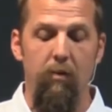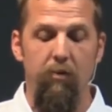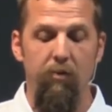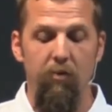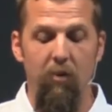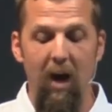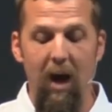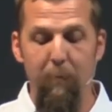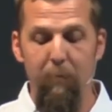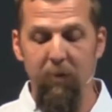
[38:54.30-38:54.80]

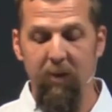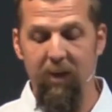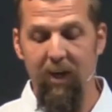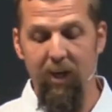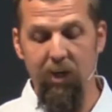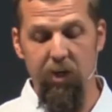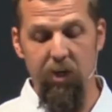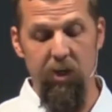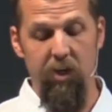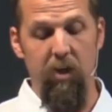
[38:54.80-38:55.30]
So,
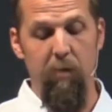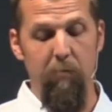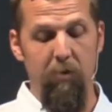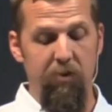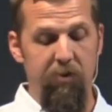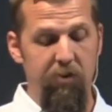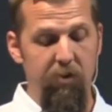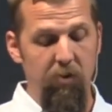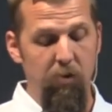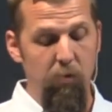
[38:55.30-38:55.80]
application number
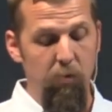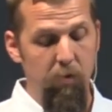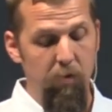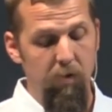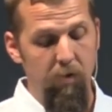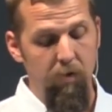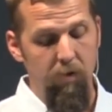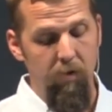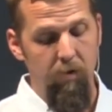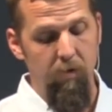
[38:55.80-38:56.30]
two
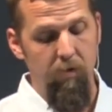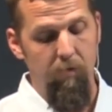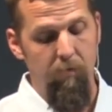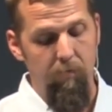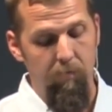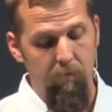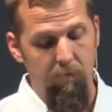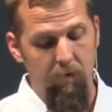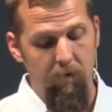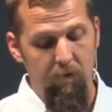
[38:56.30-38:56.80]

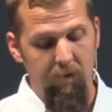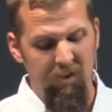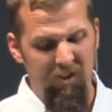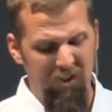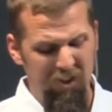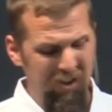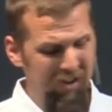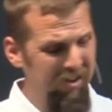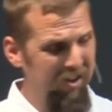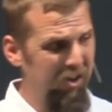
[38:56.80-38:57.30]
does,
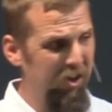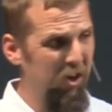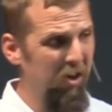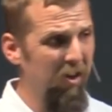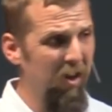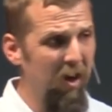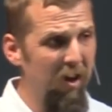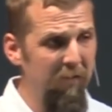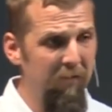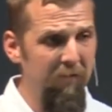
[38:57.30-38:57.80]
does your
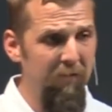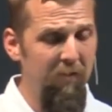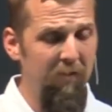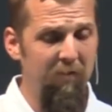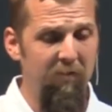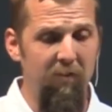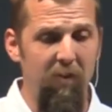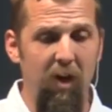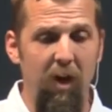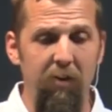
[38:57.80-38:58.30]
love
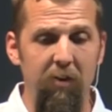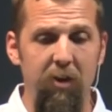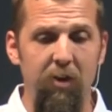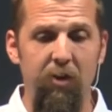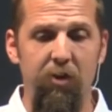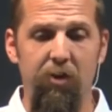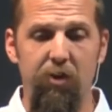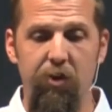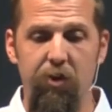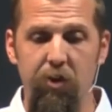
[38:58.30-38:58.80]
for
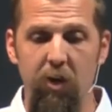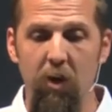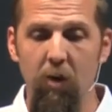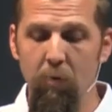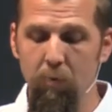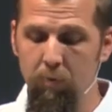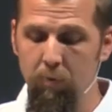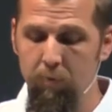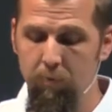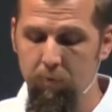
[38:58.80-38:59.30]
others
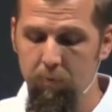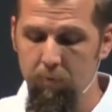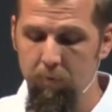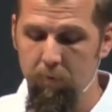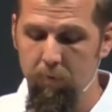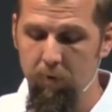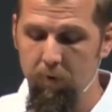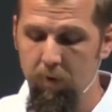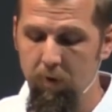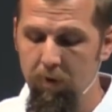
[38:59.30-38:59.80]
show
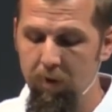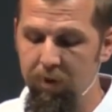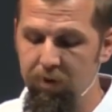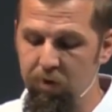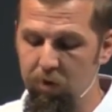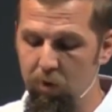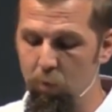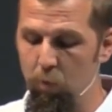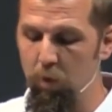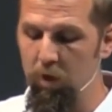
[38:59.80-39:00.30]

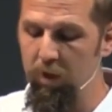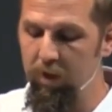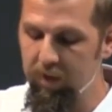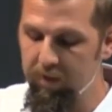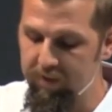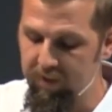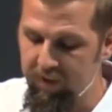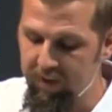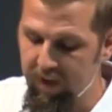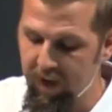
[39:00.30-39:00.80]
that you're willing
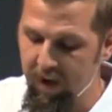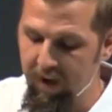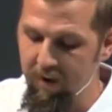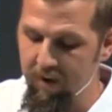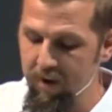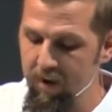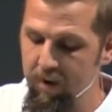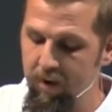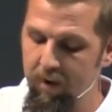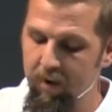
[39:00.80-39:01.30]
to
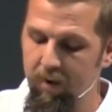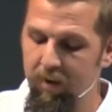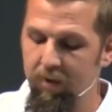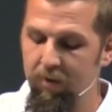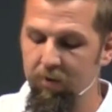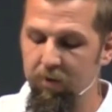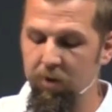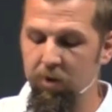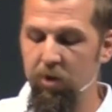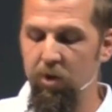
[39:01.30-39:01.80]
carry
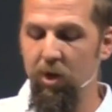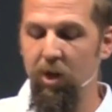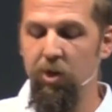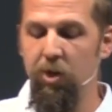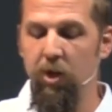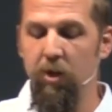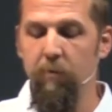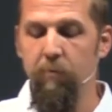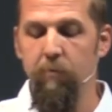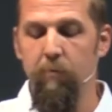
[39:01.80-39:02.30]
their
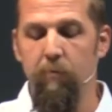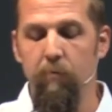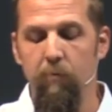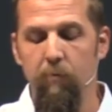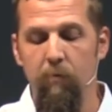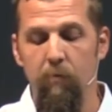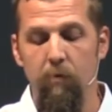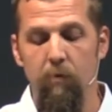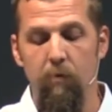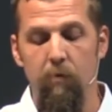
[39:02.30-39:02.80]
stretcher?
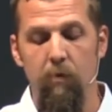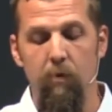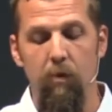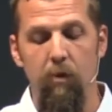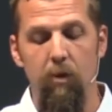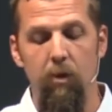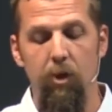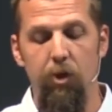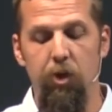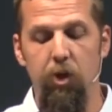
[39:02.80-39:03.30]

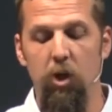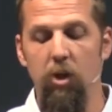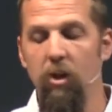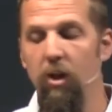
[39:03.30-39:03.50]
Does your